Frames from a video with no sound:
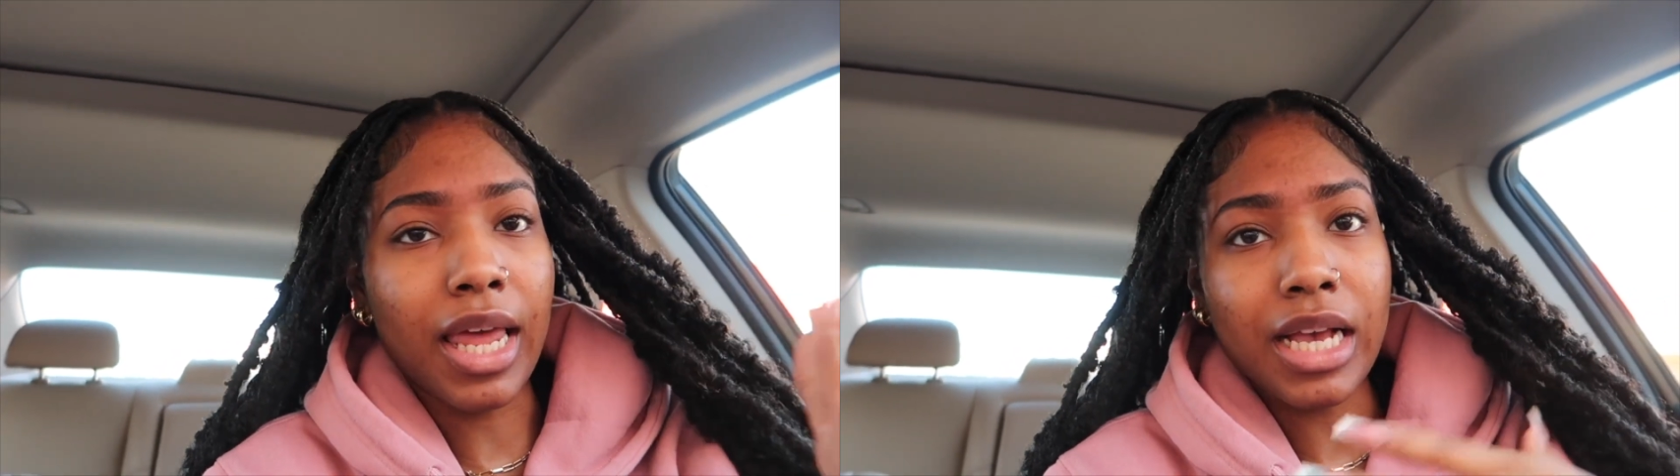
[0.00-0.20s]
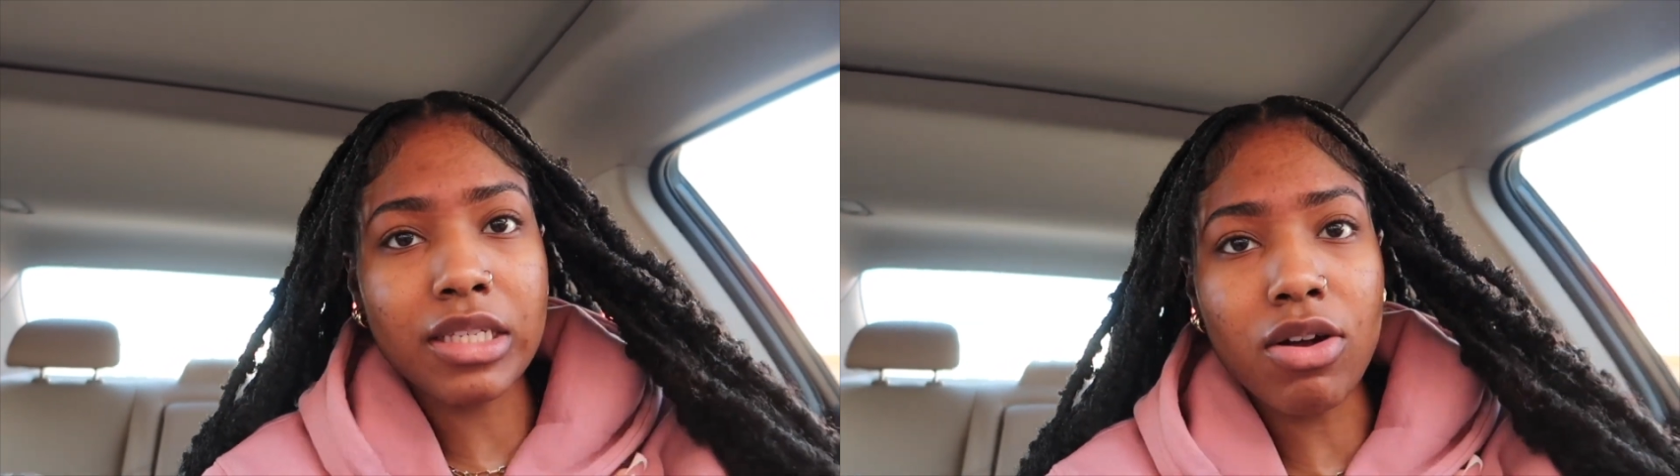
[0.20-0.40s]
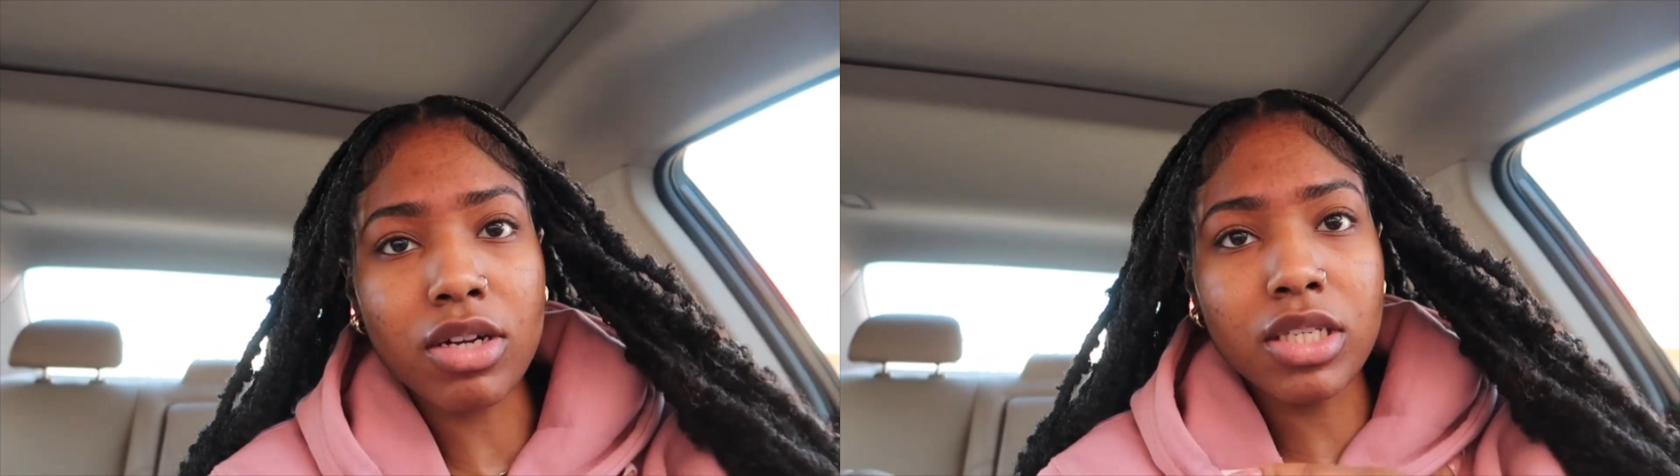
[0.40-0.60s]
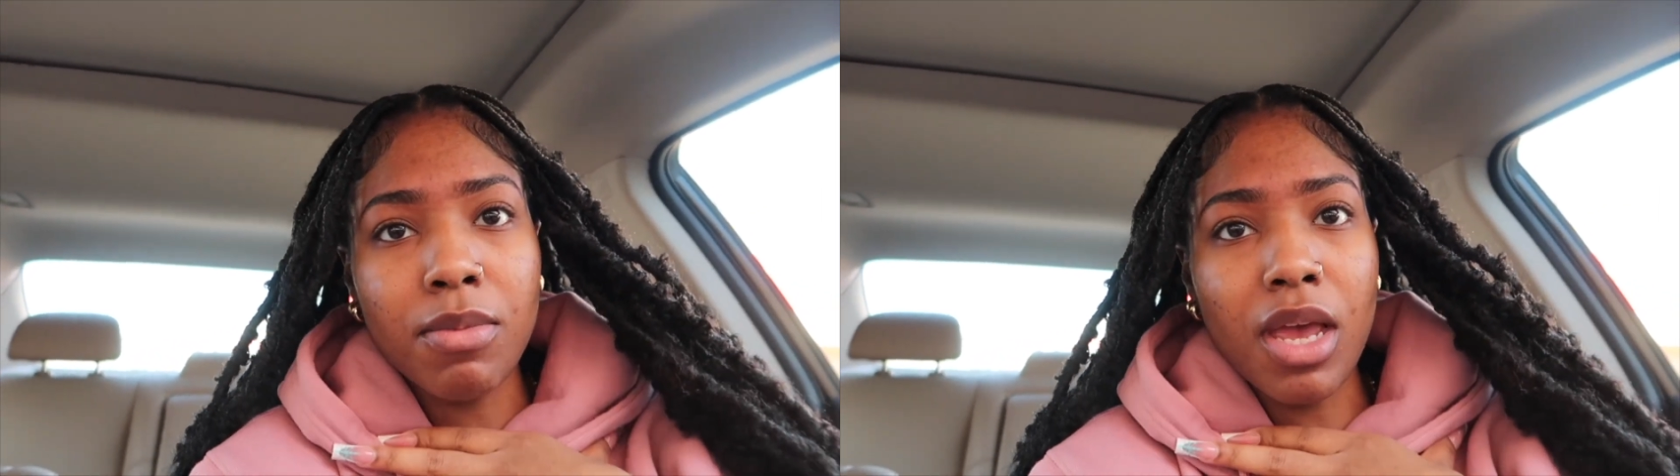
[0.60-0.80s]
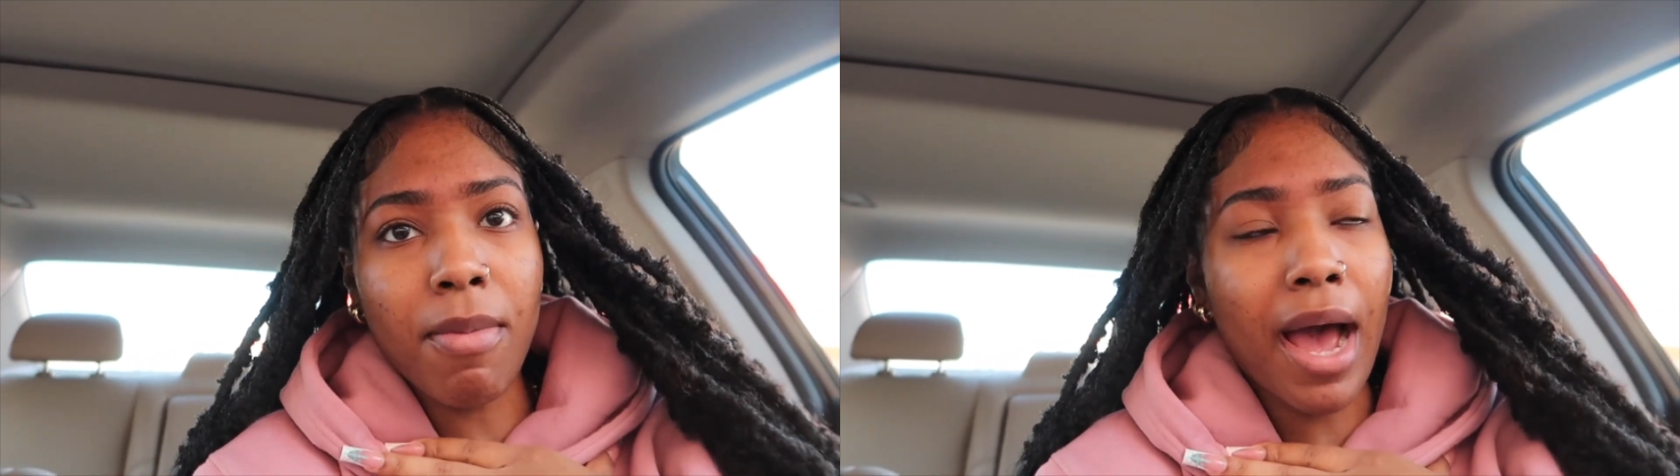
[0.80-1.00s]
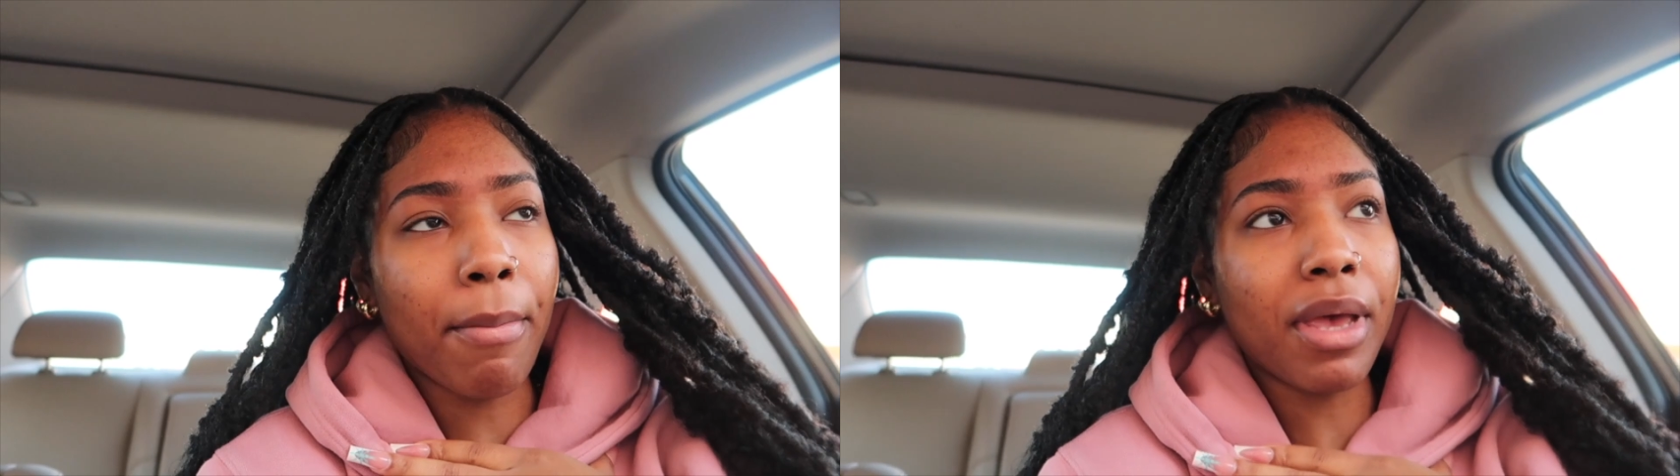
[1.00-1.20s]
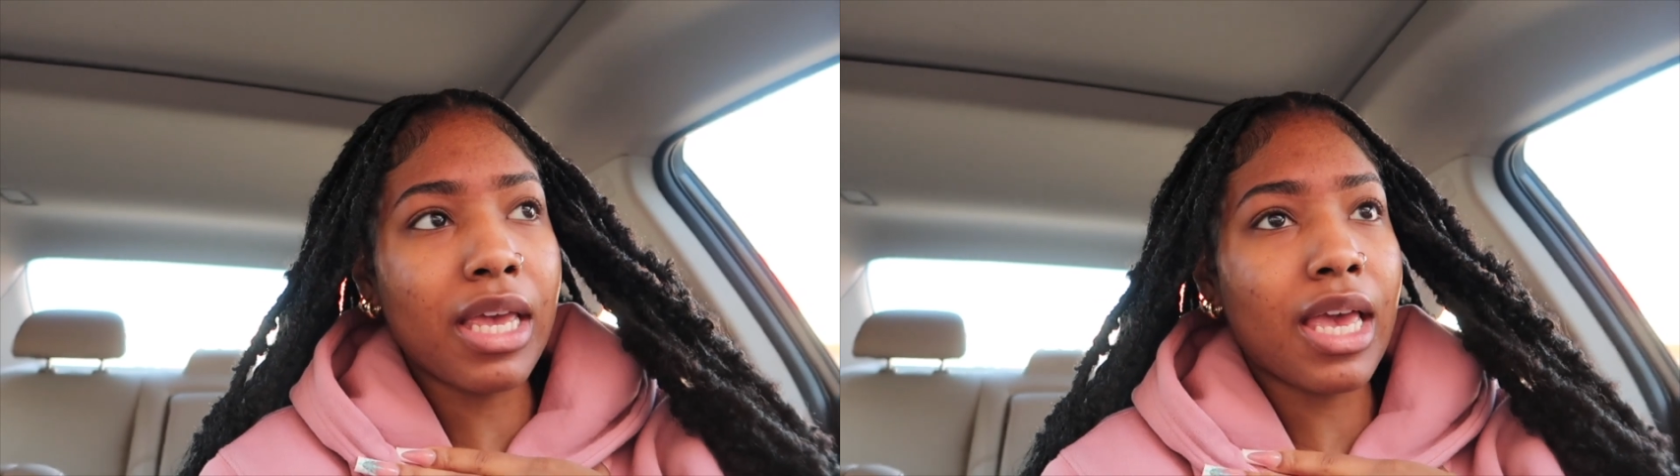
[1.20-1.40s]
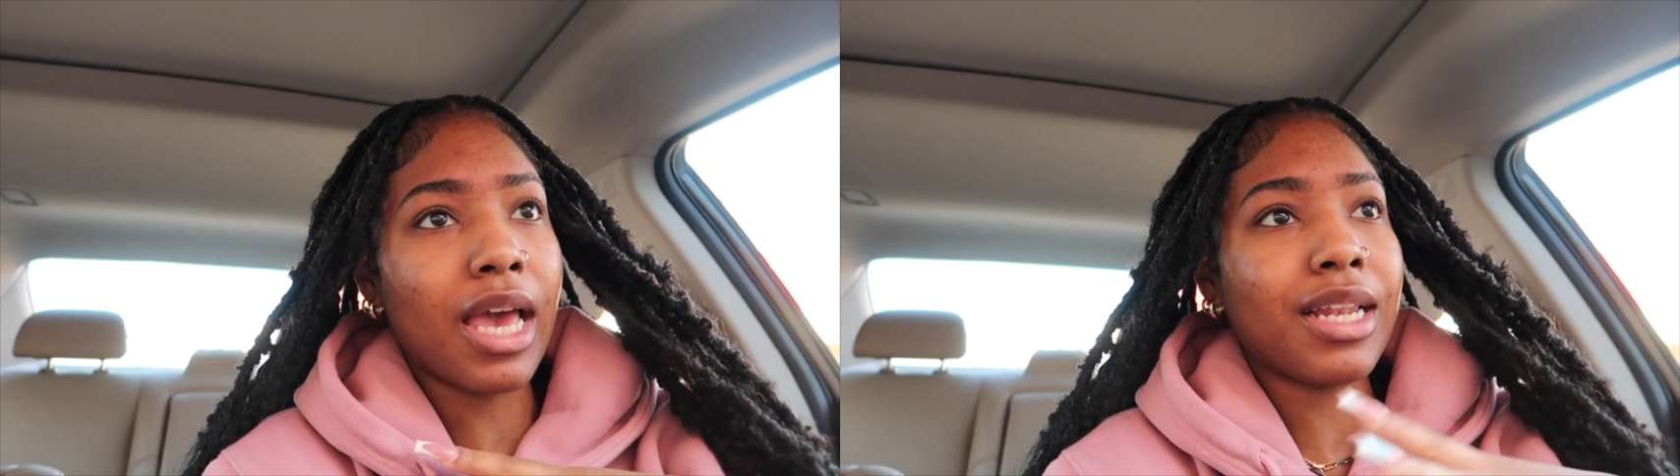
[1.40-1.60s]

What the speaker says: it lasts longer to me, in my opinion.